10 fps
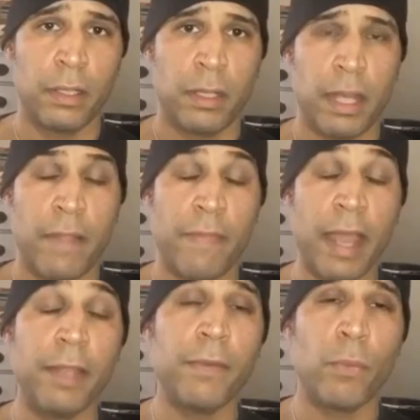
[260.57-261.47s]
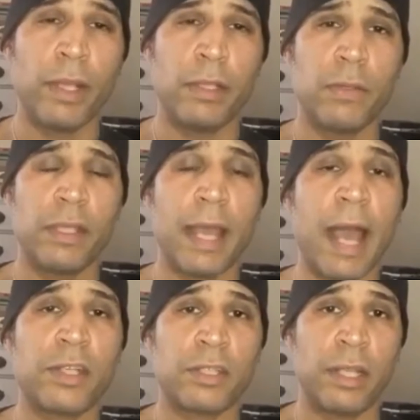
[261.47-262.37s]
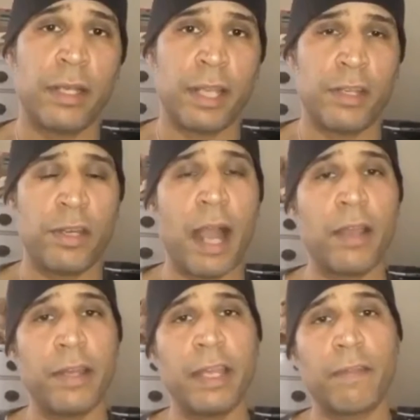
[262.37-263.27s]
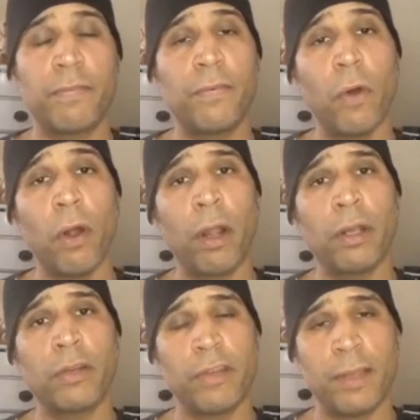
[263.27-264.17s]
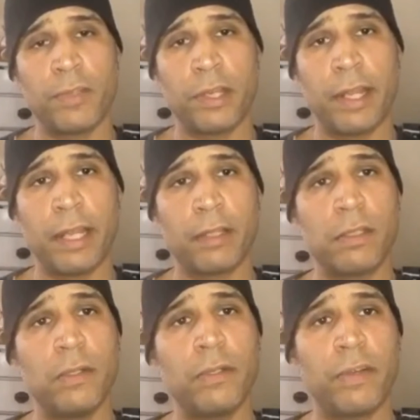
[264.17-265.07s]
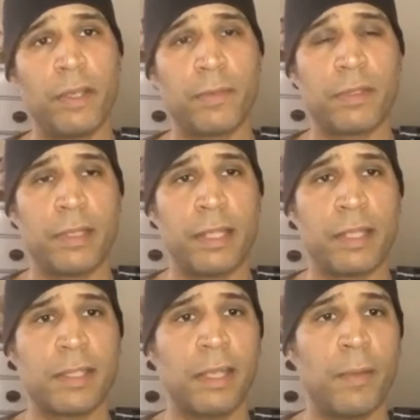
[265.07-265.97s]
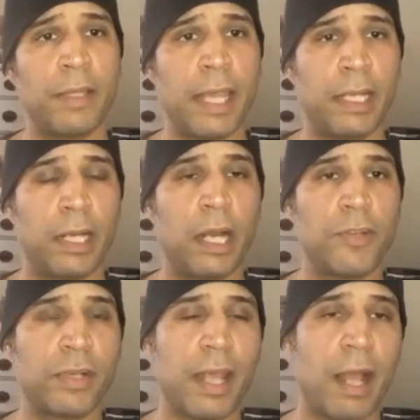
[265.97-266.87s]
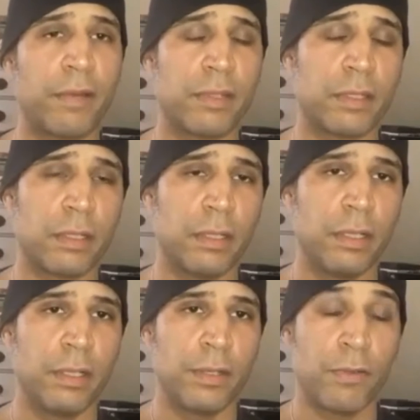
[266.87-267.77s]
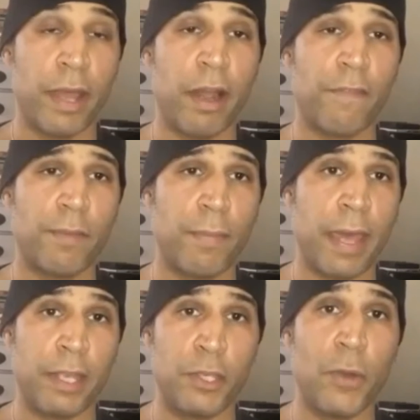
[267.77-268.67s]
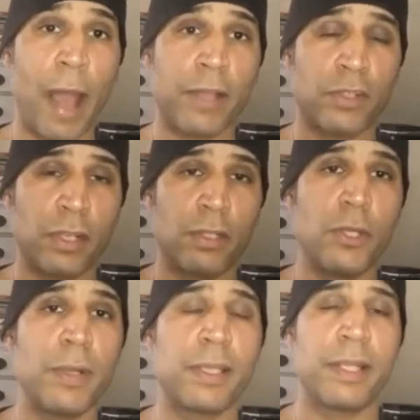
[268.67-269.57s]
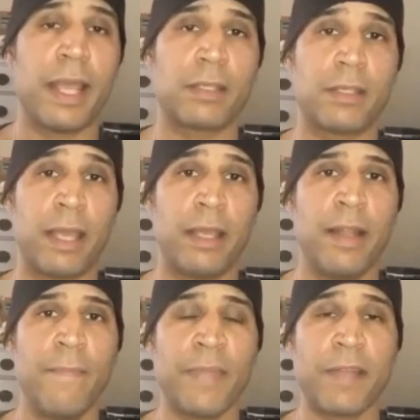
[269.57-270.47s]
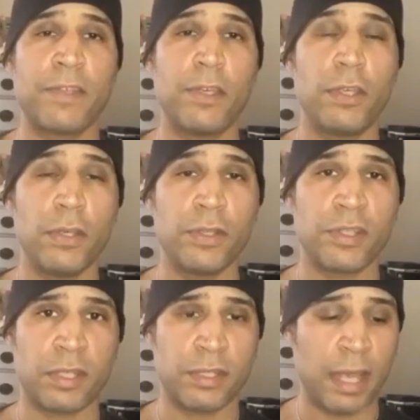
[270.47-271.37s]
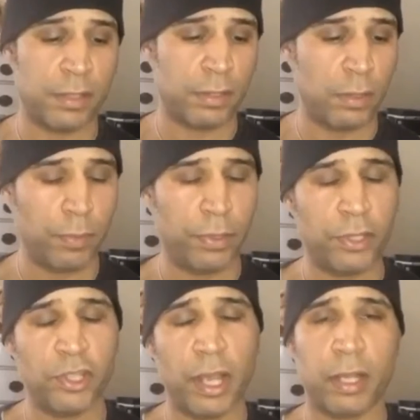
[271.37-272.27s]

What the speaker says: and then we do the action that you're not going to get 4 creams, you're going to get 2 creams, and that's eliminating 100 calories right off the bat, and you actually do it the next day. That's a huge success, so you put a check.